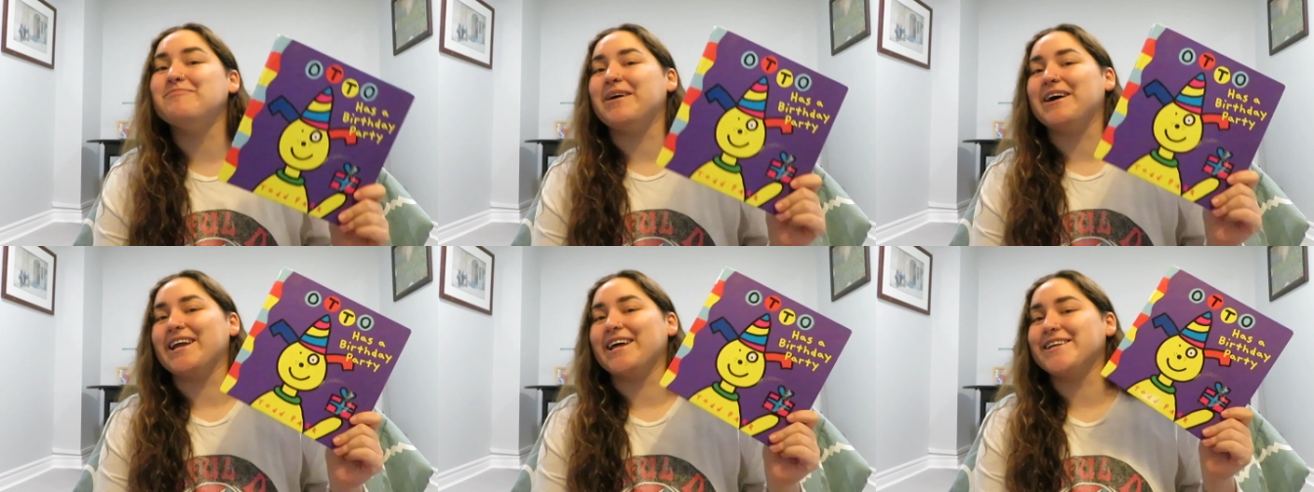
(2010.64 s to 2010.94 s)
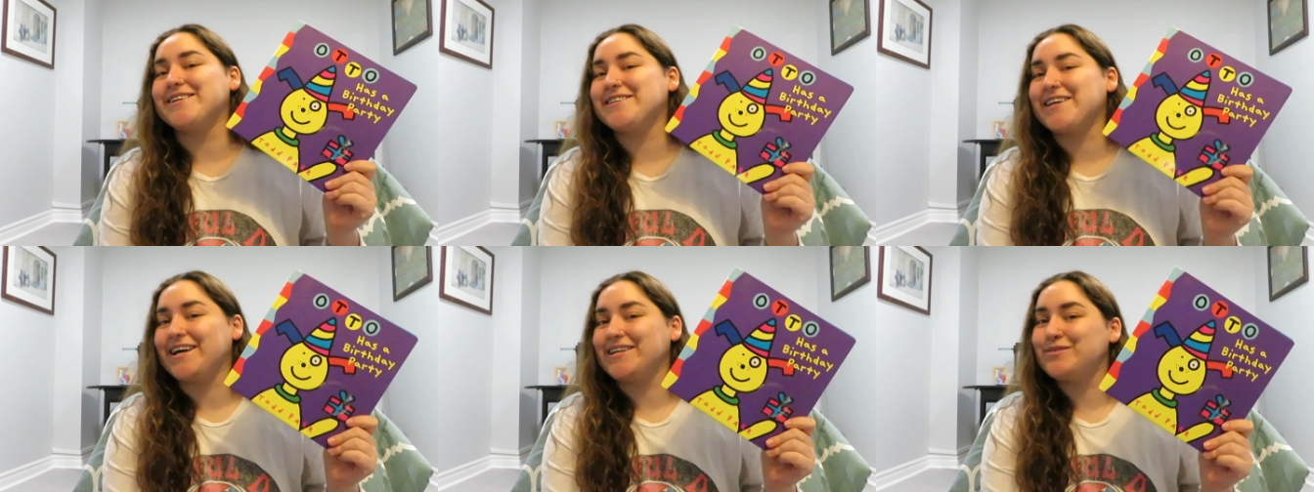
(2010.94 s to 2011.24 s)
but I
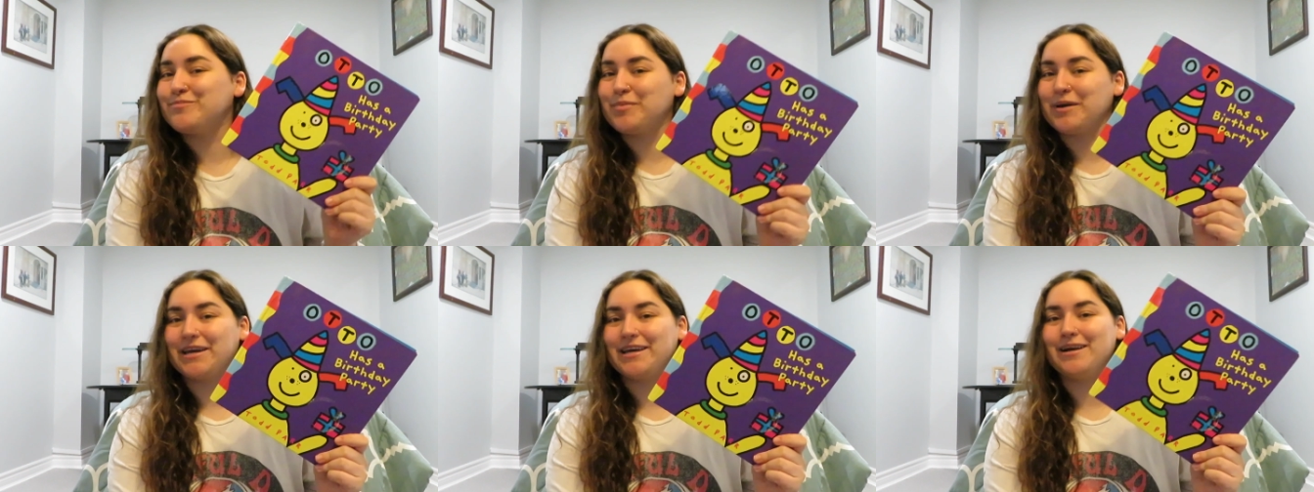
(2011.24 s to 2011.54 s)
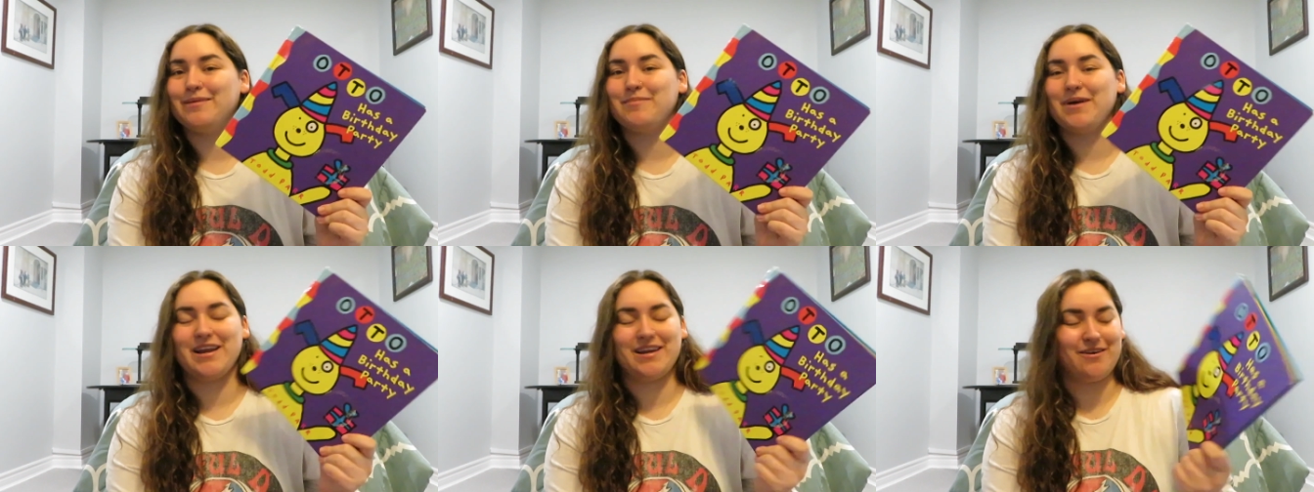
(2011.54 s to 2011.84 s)
just had to pick it
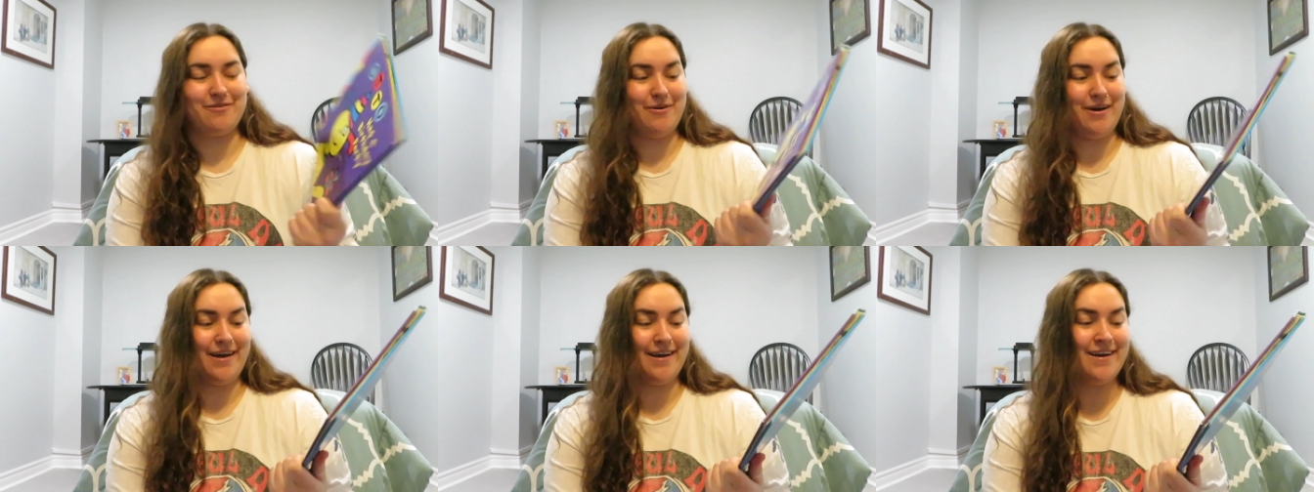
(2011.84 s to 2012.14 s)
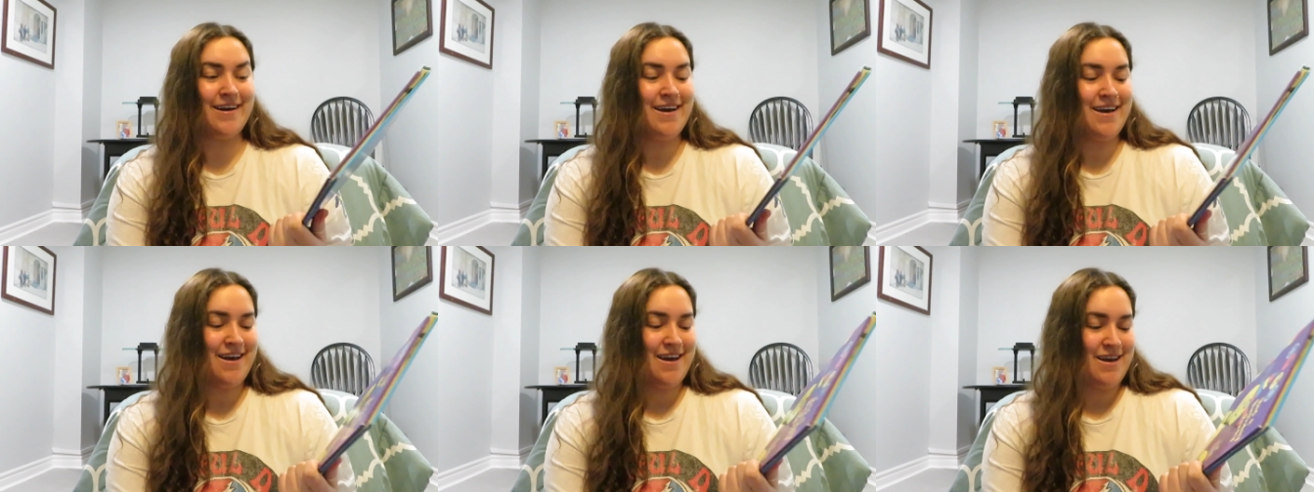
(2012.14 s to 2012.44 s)
up
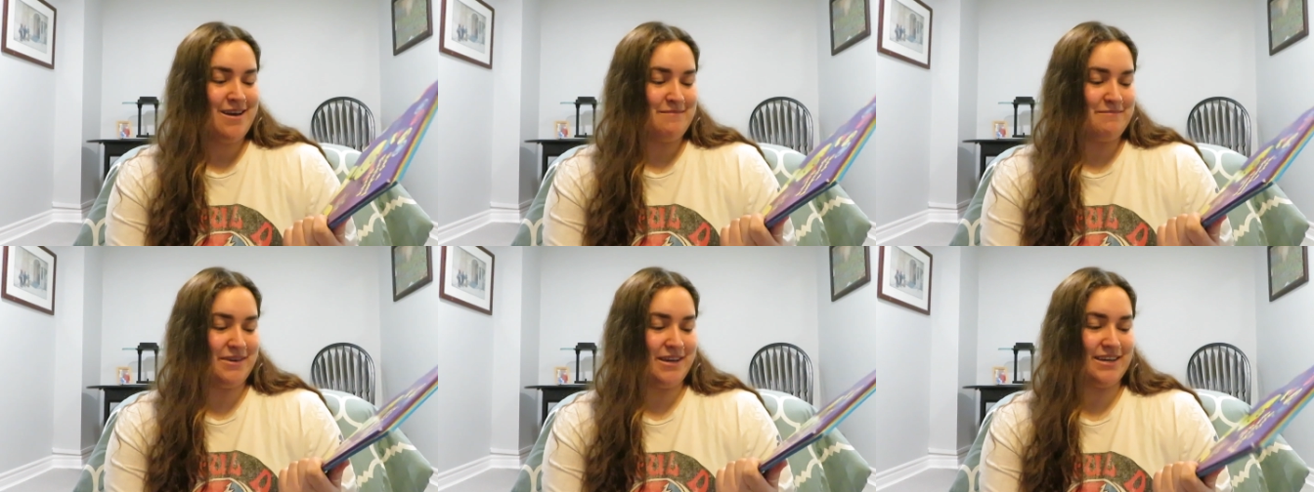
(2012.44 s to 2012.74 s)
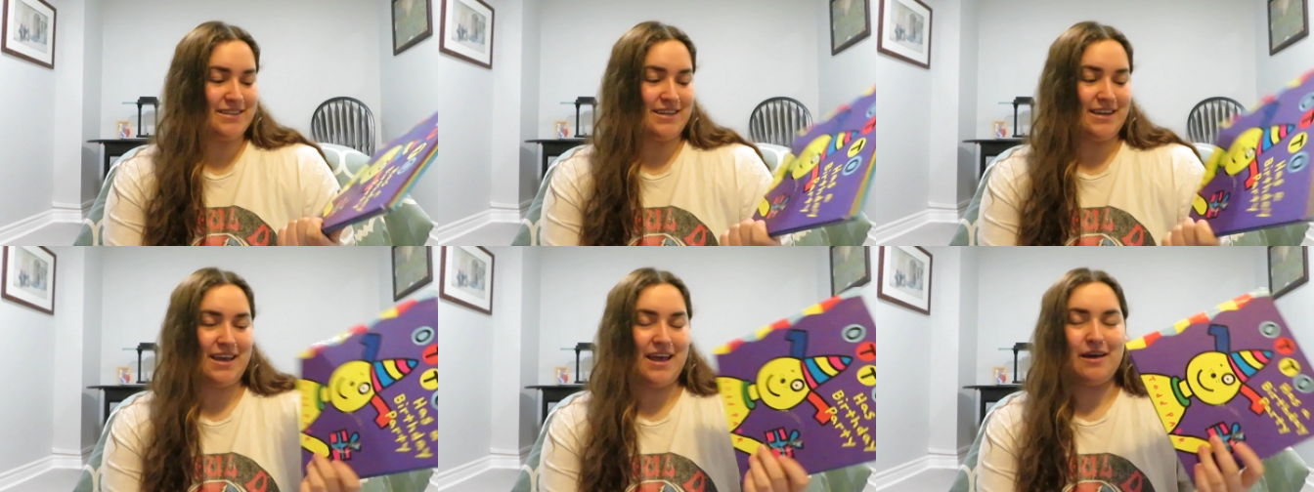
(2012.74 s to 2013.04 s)
anyway
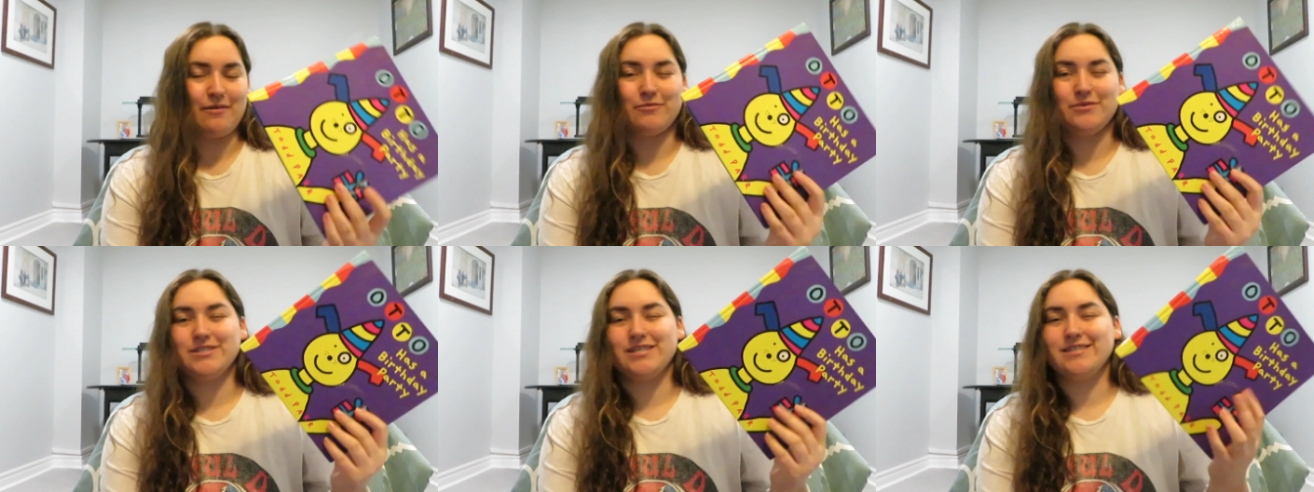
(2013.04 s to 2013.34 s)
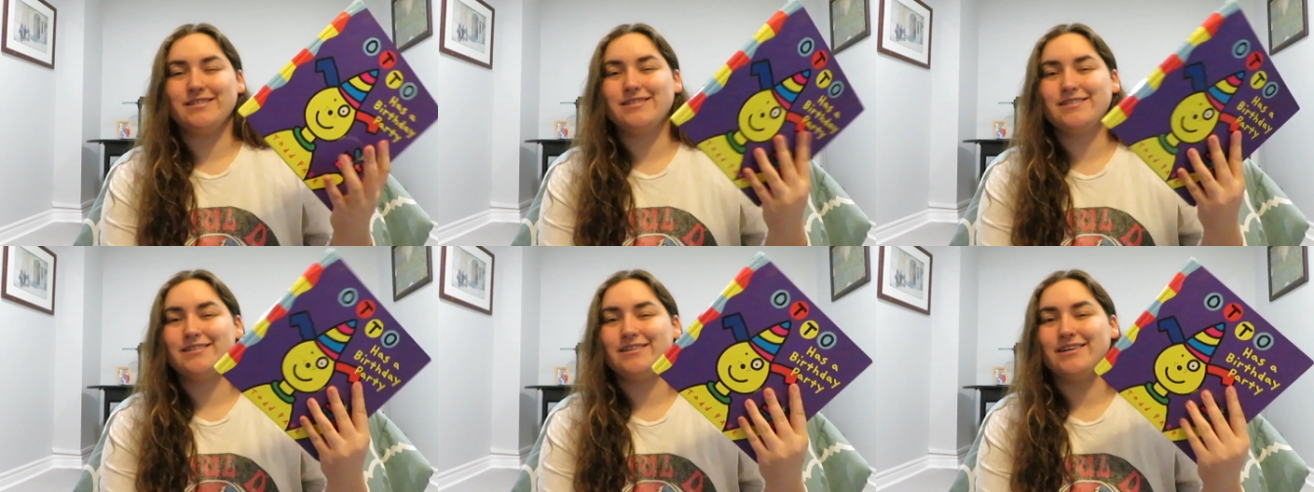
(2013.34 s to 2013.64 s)
because I can't
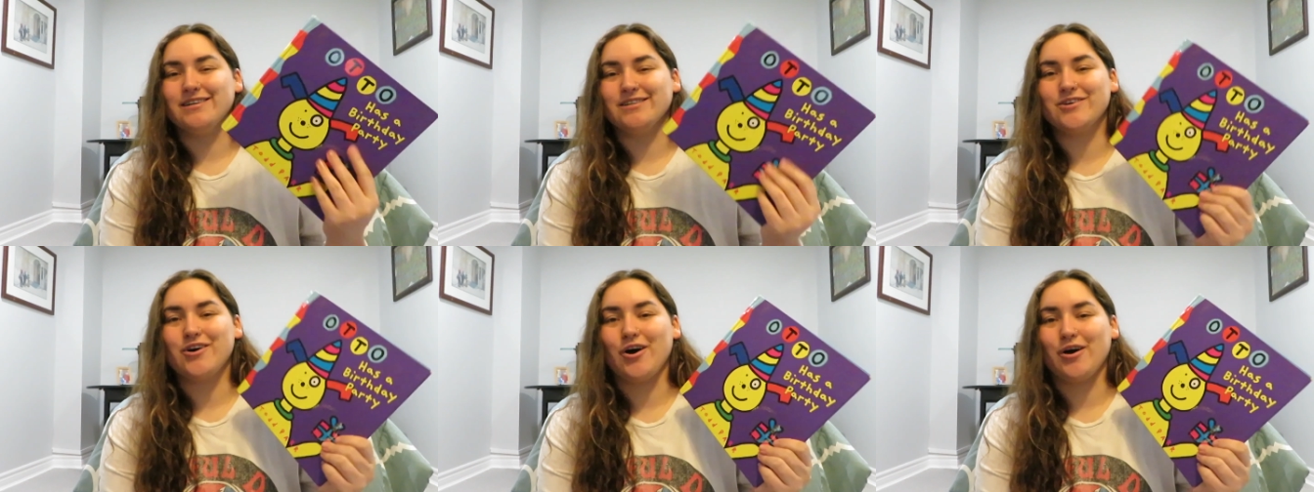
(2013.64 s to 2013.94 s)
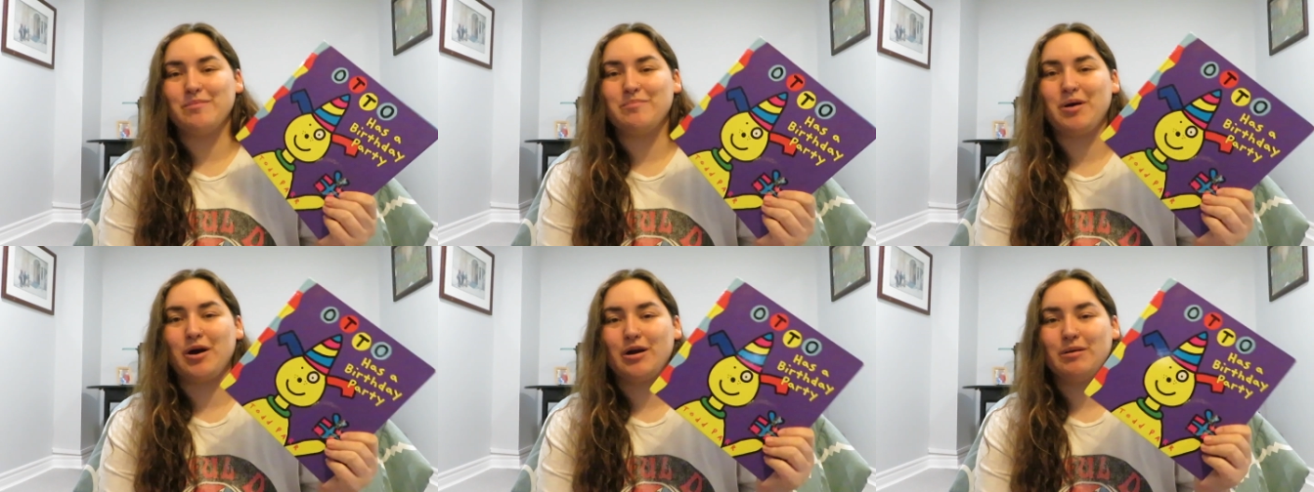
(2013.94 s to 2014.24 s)
resist a
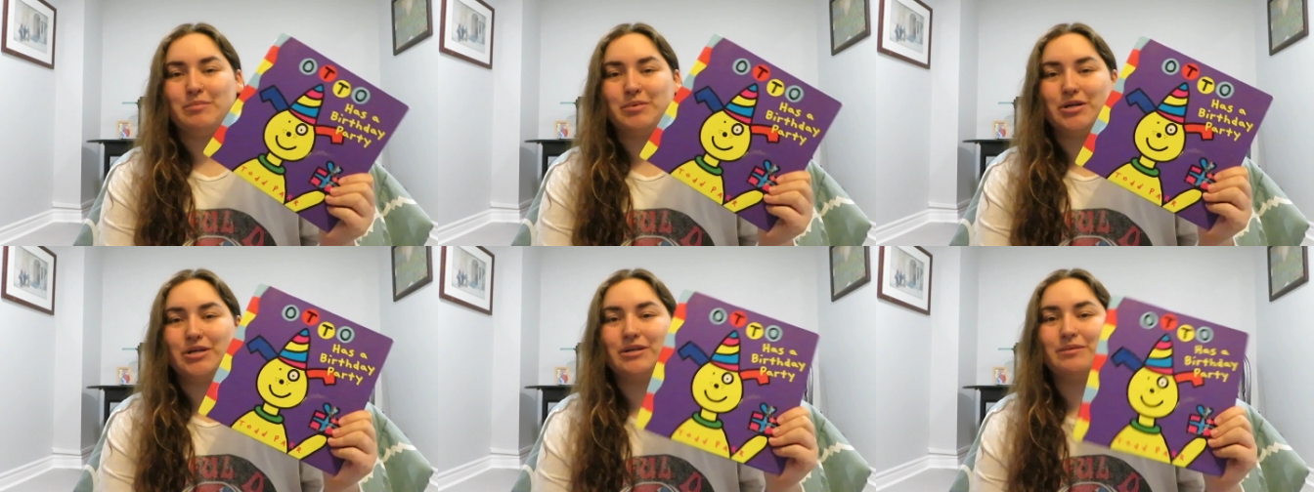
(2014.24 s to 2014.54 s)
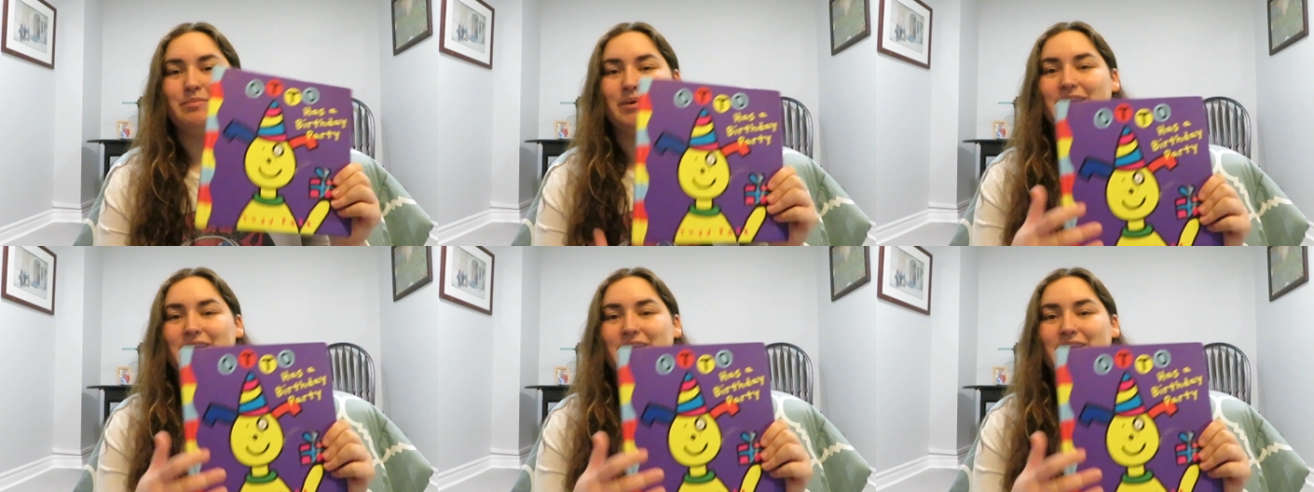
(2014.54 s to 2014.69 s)
Todd Parr book.